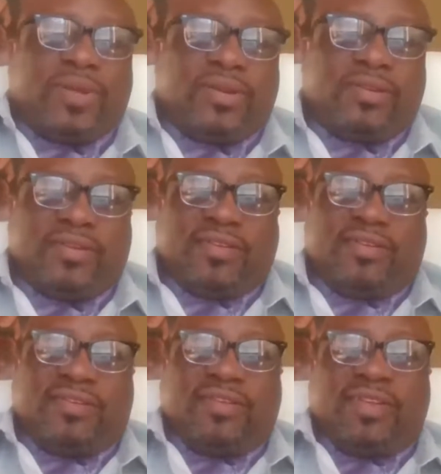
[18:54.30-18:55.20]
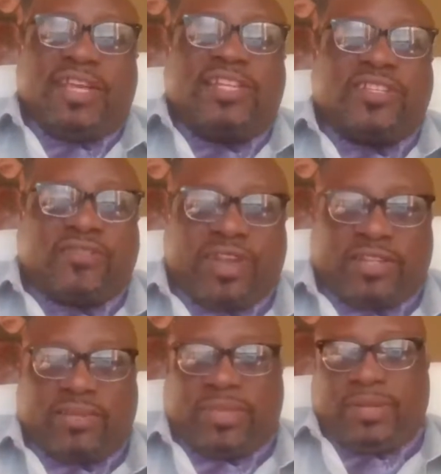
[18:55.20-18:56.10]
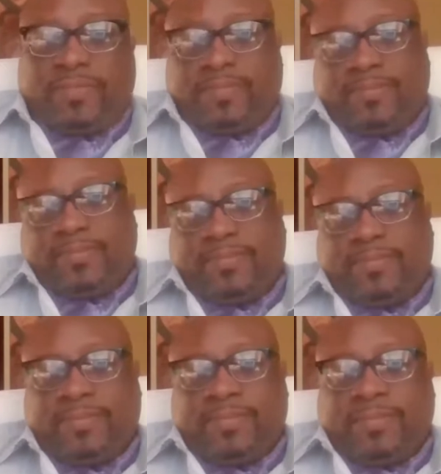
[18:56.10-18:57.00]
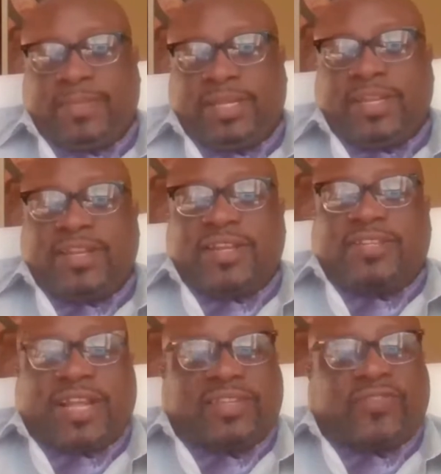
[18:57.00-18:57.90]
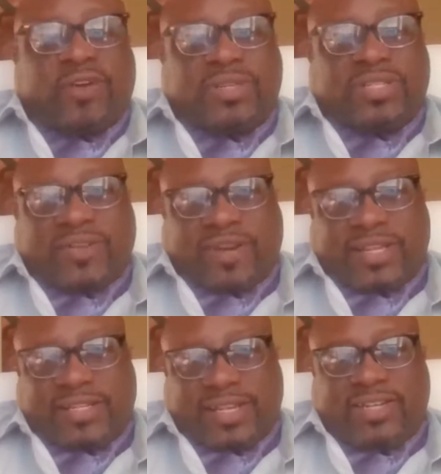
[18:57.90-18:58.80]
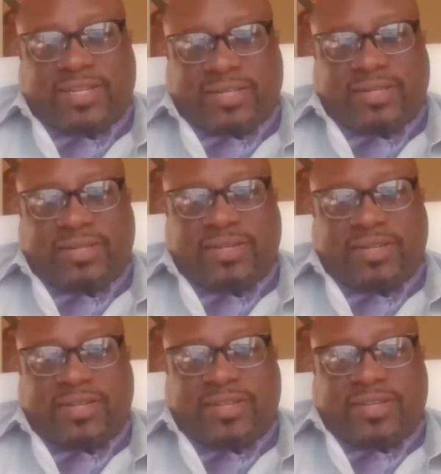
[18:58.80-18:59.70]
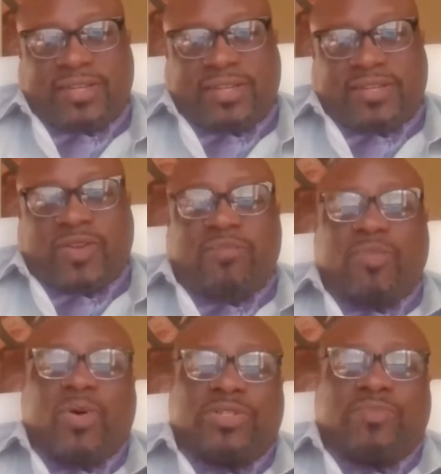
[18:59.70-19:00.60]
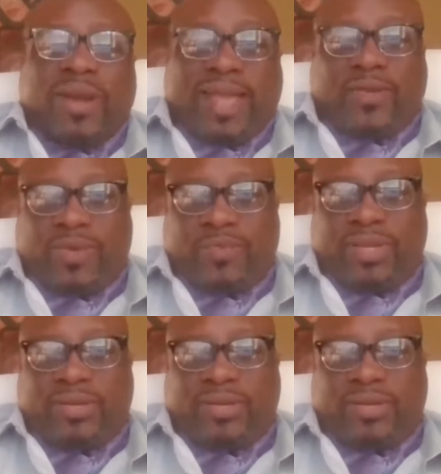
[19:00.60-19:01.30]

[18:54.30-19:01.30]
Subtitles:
women, hysterectomy. So that's a form of sterilization. So most Black